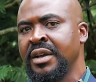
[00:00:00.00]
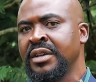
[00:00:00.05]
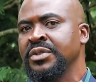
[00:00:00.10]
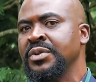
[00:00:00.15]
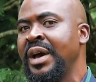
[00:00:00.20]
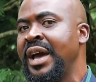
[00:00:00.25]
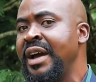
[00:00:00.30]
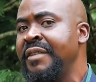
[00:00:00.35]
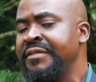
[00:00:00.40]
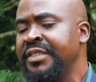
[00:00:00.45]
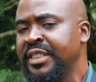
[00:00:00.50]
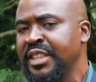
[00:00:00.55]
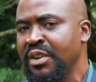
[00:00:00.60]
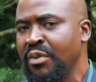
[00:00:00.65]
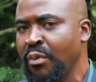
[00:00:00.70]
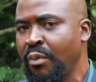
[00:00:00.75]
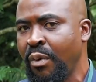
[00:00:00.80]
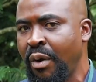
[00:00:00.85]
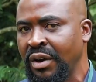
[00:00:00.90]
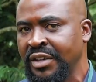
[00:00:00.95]
So
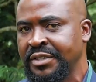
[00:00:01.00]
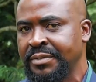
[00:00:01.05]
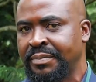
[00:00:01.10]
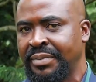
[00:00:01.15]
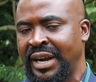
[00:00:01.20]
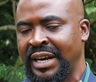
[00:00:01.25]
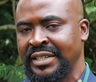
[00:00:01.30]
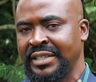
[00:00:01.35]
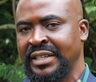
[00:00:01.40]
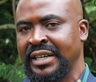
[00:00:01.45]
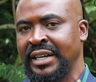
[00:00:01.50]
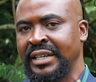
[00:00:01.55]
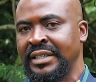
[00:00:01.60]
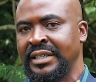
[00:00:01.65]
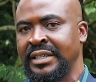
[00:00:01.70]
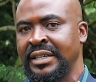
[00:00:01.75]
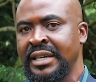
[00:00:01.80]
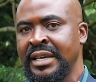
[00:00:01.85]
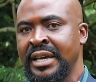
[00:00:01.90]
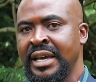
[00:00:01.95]
everything works
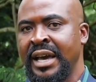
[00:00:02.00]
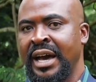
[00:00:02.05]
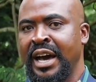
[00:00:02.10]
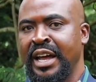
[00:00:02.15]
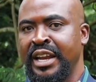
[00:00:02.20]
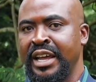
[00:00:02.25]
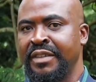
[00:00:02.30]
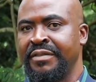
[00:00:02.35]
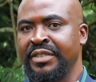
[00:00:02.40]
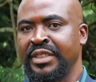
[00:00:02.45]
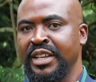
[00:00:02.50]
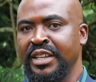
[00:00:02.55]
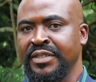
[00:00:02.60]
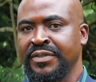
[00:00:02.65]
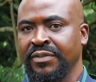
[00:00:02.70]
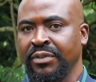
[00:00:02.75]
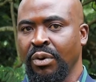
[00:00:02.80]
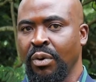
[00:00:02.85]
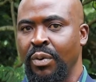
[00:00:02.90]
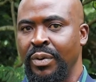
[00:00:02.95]
practically, and everything's
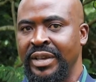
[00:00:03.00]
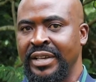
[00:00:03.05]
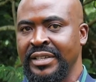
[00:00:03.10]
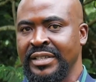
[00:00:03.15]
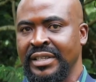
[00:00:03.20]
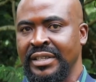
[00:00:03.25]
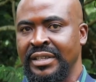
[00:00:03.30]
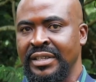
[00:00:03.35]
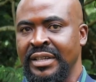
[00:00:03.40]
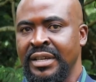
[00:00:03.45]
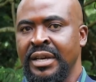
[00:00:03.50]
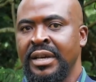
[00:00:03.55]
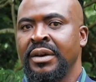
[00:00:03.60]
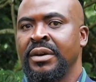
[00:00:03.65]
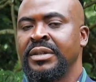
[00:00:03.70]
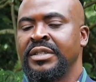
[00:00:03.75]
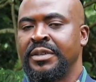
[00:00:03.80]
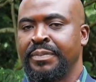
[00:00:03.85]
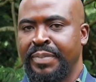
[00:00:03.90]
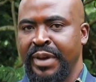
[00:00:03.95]
flow easily,
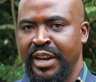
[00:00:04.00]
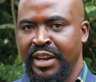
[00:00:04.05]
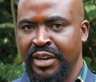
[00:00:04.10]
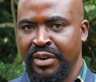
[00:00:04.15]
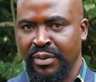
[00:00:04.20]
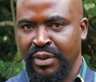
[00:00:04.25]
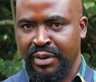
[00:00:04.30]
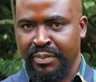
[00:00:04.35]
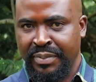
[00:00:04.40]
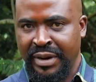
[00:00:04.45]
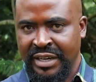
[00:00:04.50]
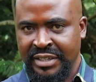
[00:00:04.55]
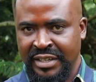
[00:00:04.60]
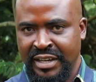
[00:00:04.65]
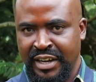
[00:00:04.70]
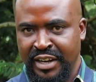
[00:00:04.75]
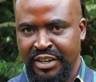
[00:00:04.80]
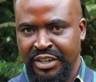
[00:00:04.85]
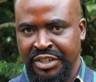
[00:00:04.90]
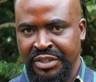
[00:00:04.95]
depending on the
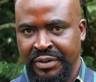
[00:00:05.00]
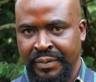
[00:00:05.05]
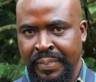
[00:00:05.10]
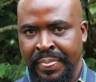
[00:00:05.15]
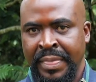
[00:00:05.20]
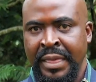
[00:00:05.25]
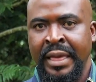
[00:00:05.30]
practical nature.